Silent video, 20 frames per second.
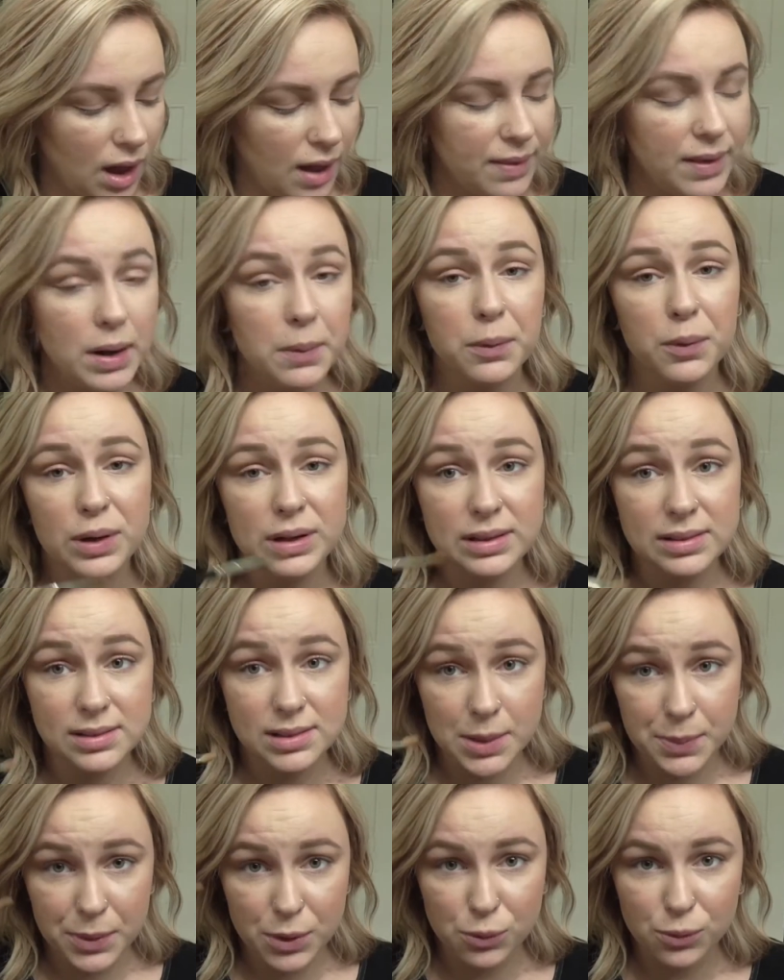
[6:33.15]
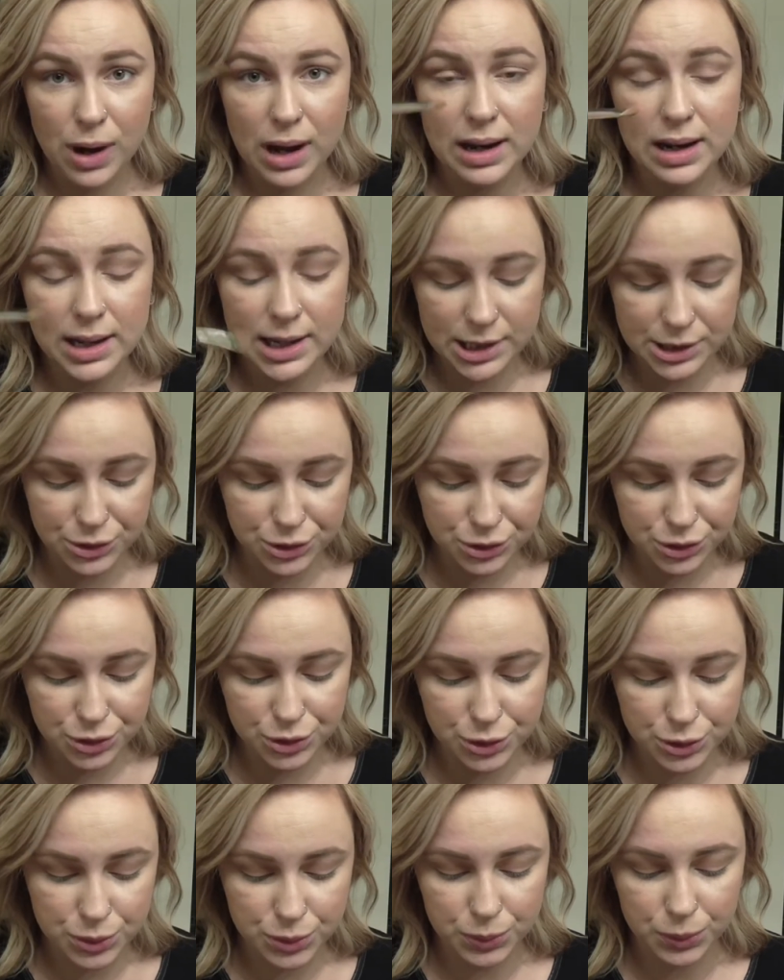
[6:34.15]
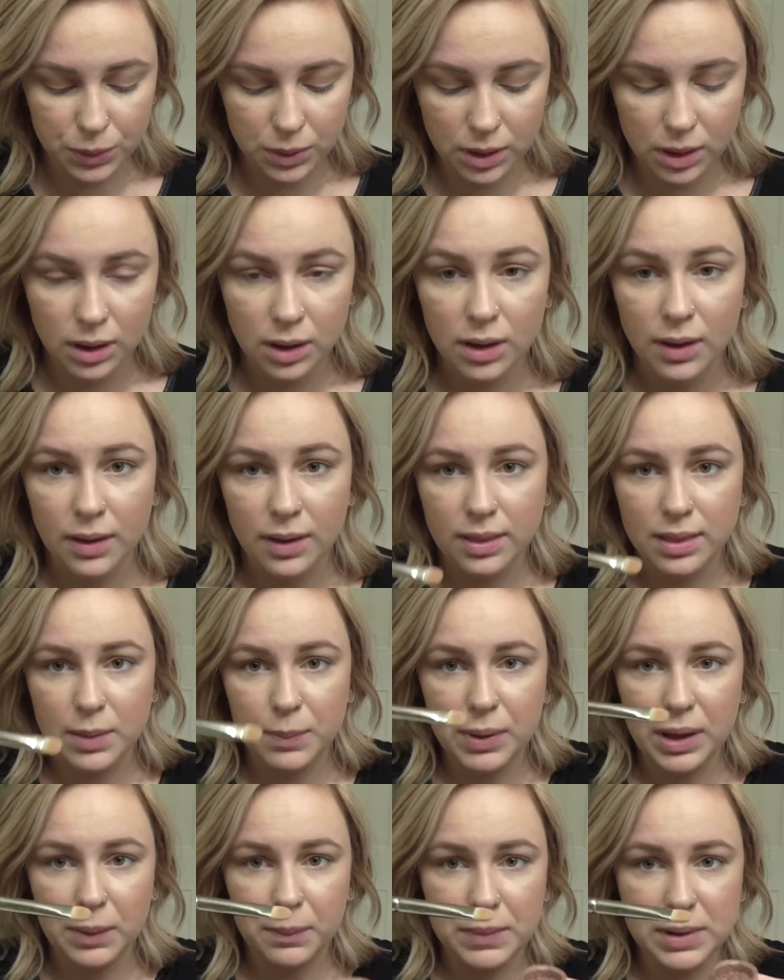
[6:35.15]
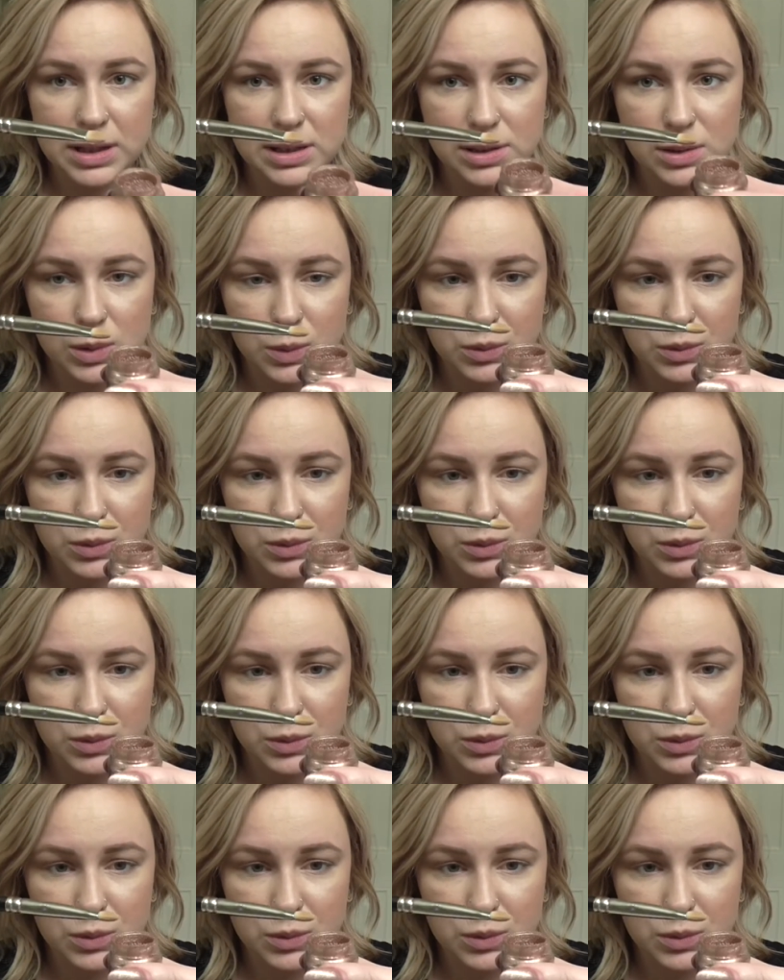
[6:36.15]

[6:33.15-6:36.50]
And then I'm going to dip it right into the pigment.